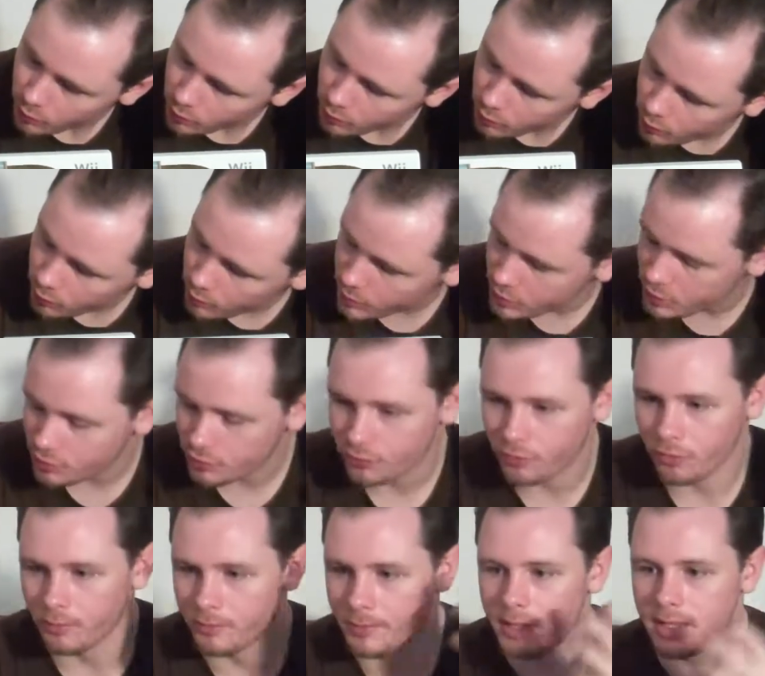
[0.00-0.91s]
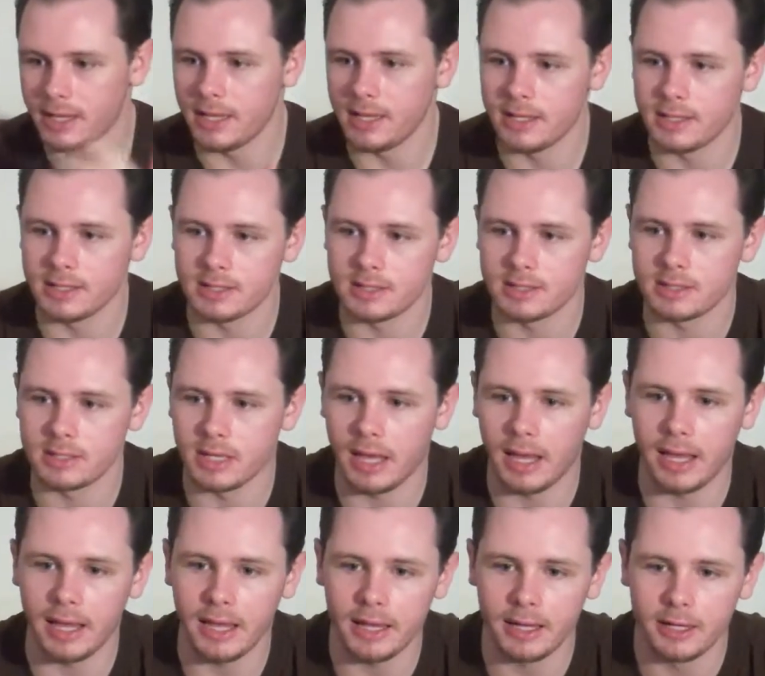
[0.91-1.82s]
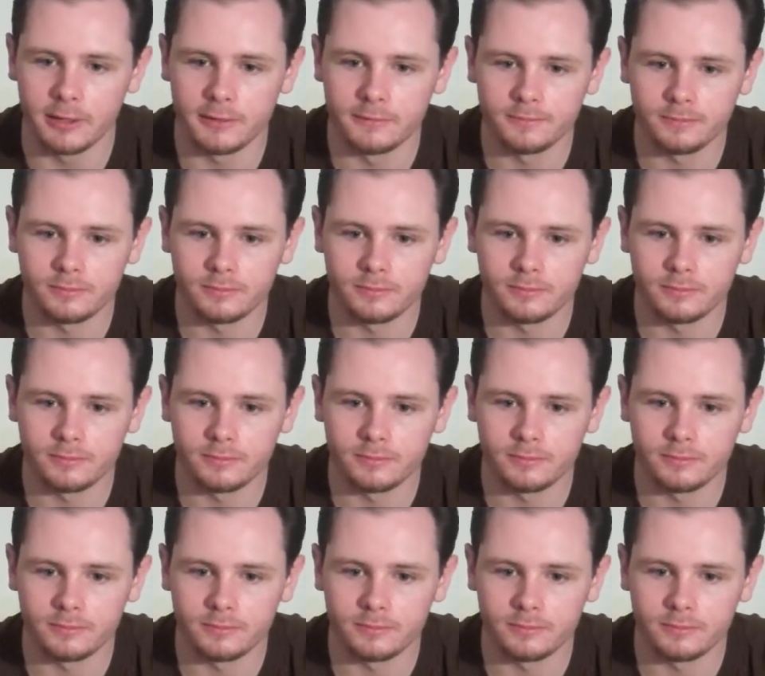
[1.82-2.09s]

which for me is a